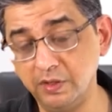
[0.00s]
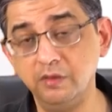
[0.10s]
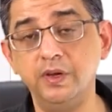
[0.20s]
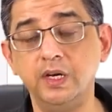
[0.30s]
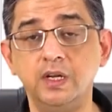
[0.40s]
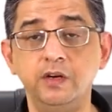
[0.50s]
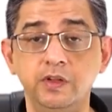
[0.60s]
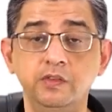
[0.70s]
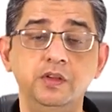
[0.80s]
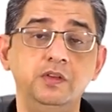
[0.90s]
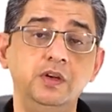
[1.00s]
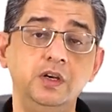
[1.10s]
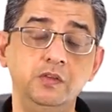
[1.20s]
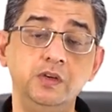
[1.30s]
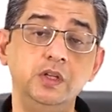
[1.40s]
In fact, I've discussed
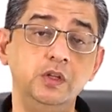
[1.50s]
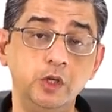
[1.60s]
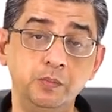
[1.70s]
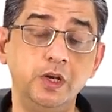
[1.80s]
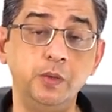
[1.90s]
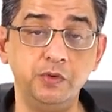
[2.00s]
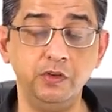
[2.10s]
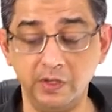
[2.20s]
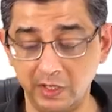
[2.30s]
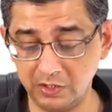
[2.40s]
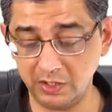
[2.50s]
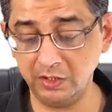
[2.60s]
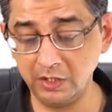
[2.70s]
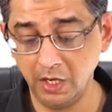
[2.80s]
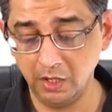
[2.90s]
it even in the epilepsy
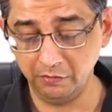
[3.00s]
section,